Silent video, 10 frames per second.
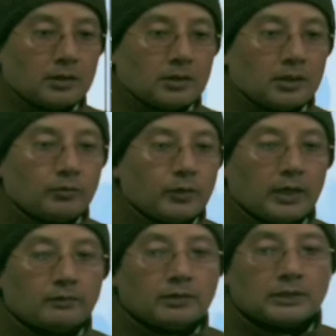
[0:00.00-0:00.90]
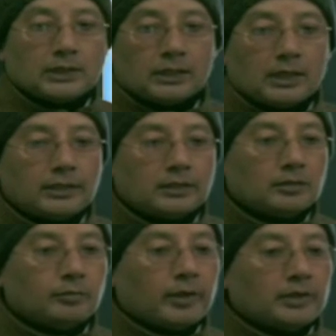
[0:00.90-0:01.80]
Then we have the satellite
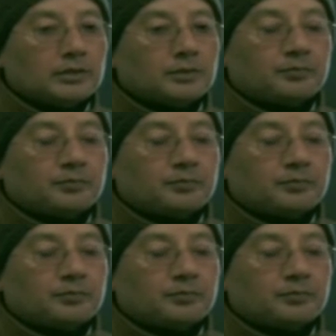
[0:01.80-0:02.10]
image